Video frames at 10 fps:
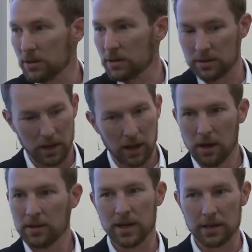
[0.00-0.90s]
It's
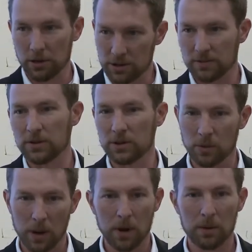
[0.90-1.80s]
ten years of this is the
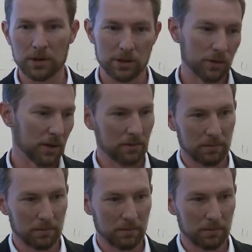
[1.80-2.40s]
way we always do it.